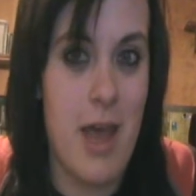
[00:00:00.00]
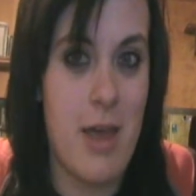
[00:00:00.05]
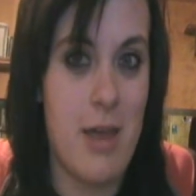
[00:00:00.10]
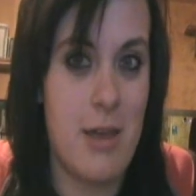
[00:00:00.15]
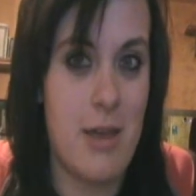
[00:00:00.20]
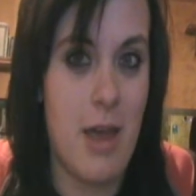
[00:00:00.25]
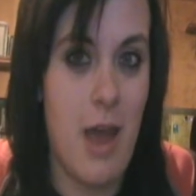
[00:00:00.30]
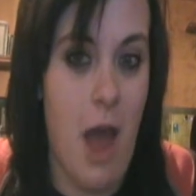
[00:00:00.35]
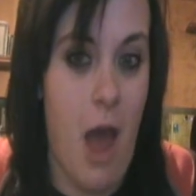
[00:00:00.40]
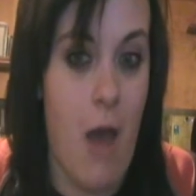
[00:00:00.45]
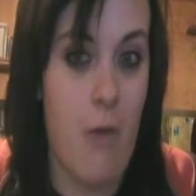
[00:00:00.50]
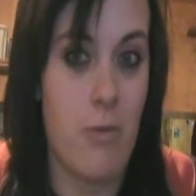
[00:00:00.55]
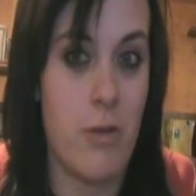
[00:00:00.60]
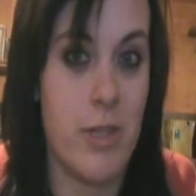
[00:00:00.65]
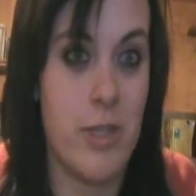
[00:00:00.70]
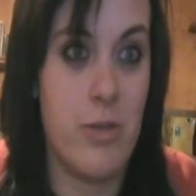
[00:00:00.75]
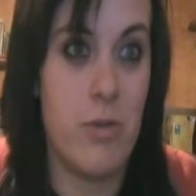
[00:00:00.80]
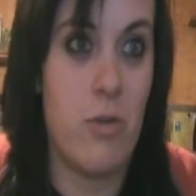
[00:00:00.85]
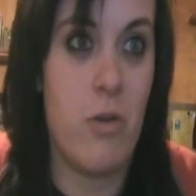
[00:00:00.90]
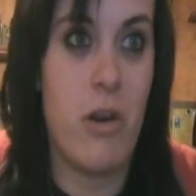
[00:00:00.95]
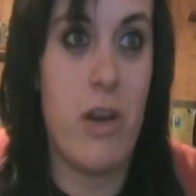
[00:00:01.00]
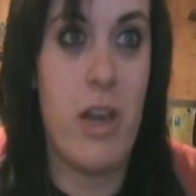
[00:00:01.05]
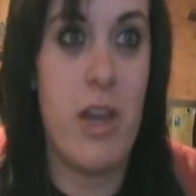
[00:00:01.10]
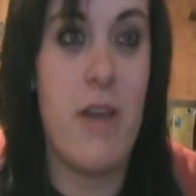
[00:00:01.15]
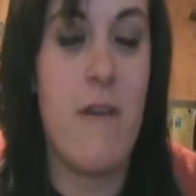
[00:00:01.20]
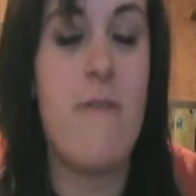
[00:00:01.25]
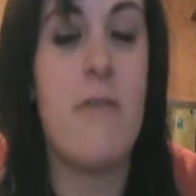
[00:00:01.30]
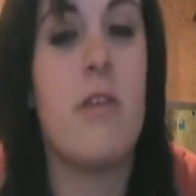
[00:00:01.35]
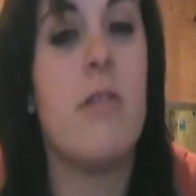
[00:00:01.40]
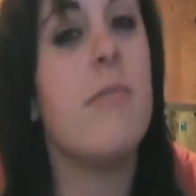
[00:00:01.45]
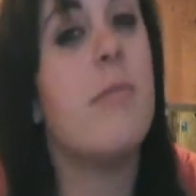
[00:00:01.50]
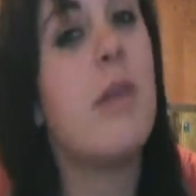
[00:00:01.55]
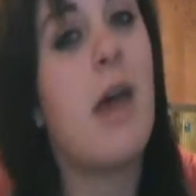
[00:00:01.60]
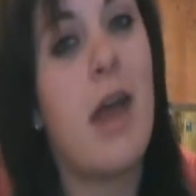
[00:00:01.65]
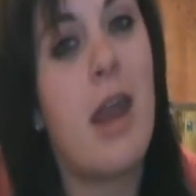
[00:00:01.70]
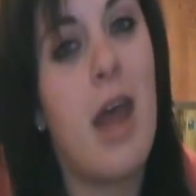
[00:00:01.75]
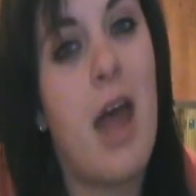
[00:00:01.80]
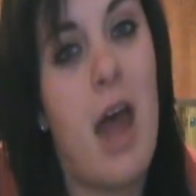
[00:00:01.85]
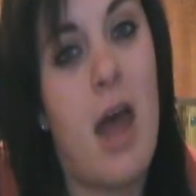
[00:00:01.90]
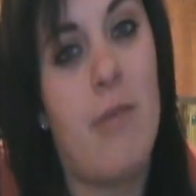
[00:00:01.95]
and I want twenty of them.
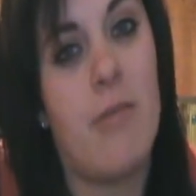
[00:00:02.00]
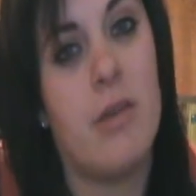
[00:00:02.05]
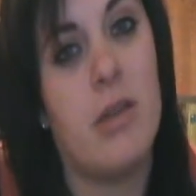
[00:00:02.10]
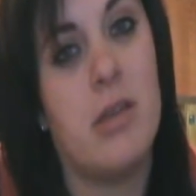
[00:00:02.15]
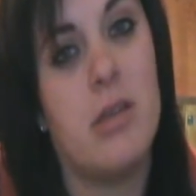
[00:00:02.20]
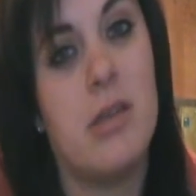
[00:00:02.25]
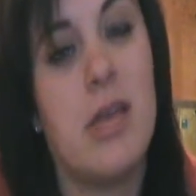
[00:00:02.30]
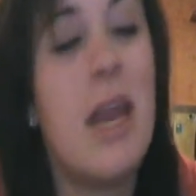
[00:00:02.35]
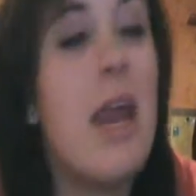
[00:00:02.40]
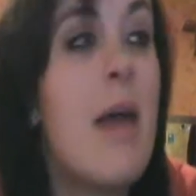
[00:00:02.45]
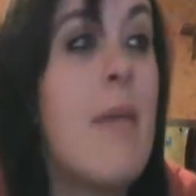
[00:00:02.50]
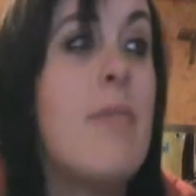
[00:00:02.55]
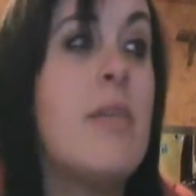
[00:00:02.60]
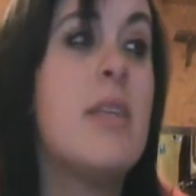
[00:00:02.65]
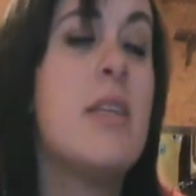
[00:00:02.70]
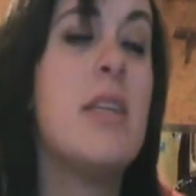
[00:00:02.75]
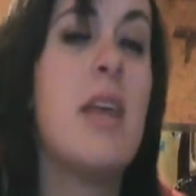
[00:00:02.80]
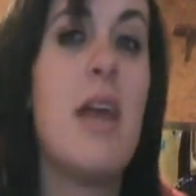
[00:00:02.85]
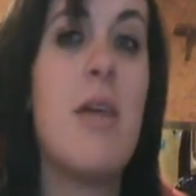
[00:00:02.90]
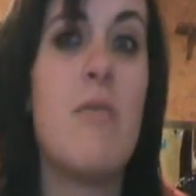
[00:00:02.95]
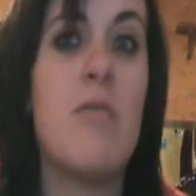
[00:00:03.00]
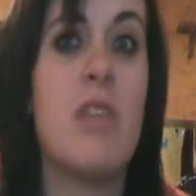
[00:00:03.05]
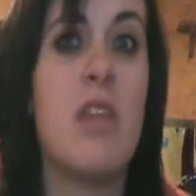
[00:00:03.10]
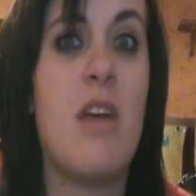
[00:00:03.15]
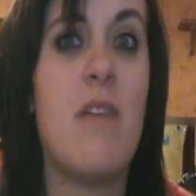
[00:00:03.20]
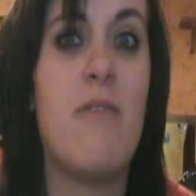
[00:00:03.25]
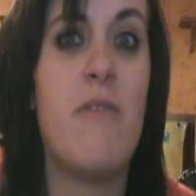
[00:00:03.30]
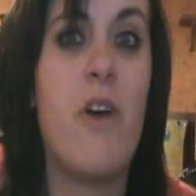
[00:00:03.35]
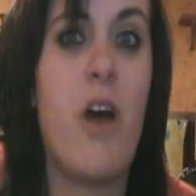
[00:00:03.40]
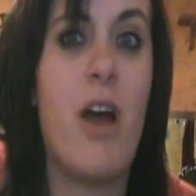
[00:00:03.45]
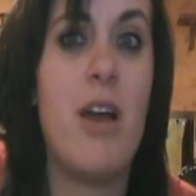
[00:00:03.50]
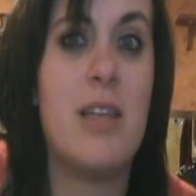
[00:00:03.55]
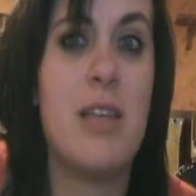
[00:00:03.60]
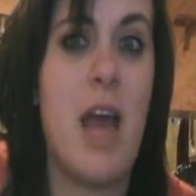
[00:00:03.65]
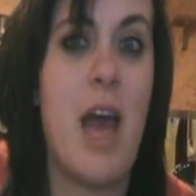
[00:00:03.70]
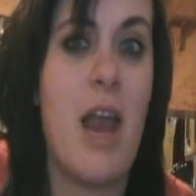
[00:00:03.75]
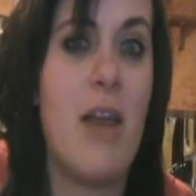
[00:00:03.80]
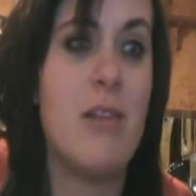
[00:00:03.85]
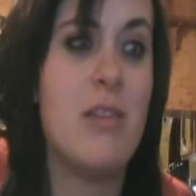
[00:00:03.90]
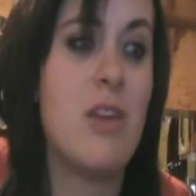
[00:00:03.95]
That happens. That happened today with that fox
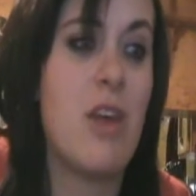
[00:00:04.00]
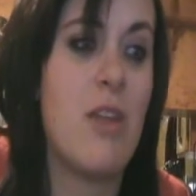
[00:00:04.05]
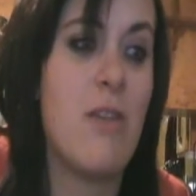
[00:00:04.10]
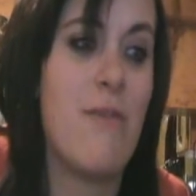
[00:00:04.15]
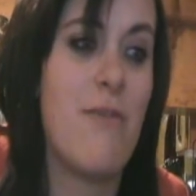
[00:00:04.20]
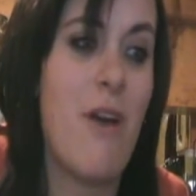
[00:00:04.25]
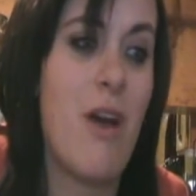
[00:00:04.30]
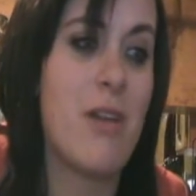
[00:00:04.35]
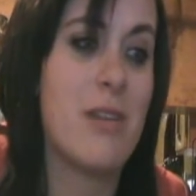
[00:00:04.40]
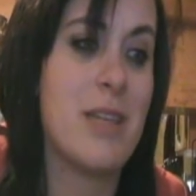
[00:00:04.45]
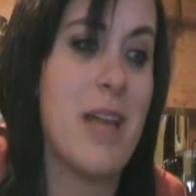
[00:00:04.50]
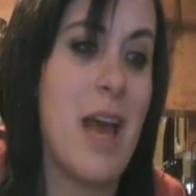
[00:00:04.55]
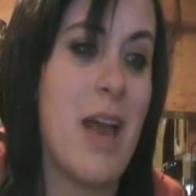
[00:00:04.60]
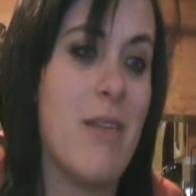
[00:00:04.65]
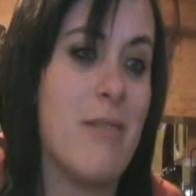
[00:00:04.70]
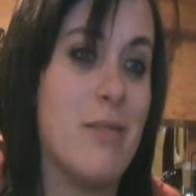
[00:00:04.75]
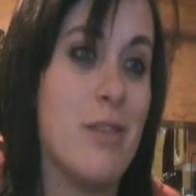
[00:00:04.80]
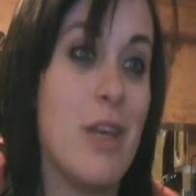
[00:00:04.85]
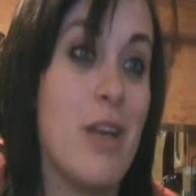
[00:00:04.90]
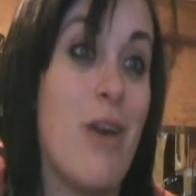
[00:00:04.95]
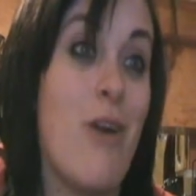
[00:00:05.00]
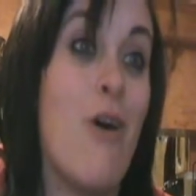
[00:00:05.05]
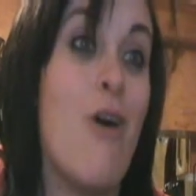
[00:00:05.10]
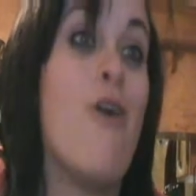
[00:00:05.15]
hat. I saw the fox hat. I was like,